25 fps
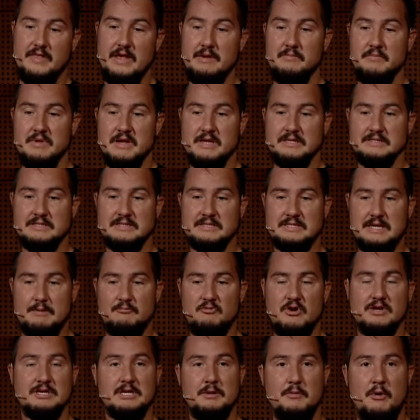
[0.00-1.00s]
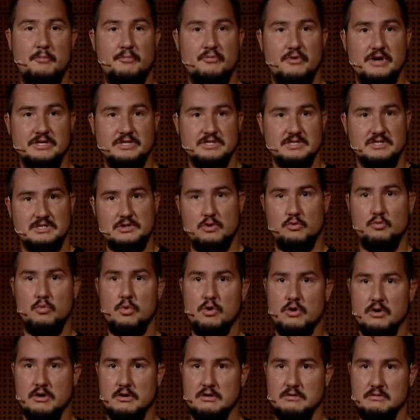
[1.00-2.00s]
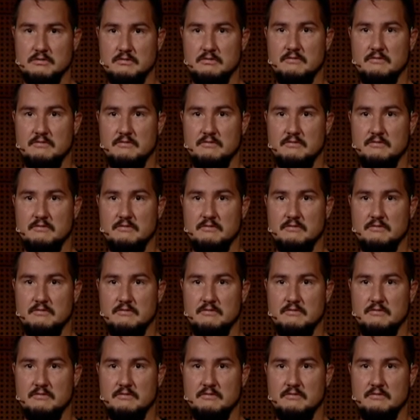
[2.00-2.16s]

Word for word: that means some runtime operations don't work.